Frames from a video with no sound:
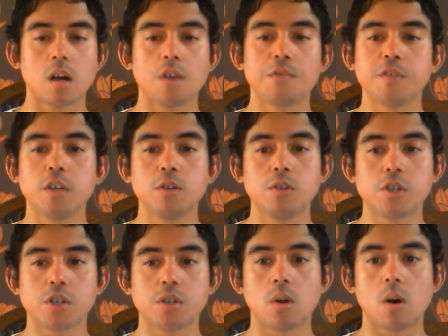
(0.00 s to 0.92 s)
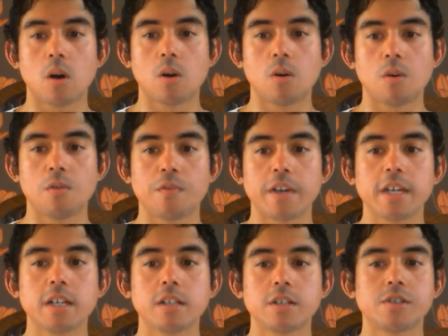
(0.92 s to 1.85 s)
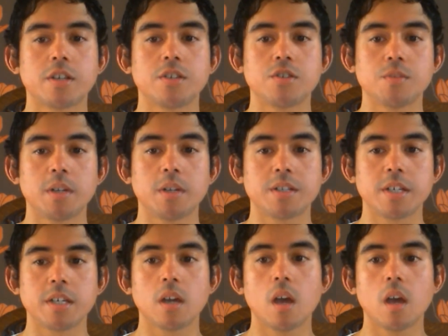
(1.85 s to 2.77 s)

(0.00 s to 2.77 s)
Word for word: a fusion of English sensibility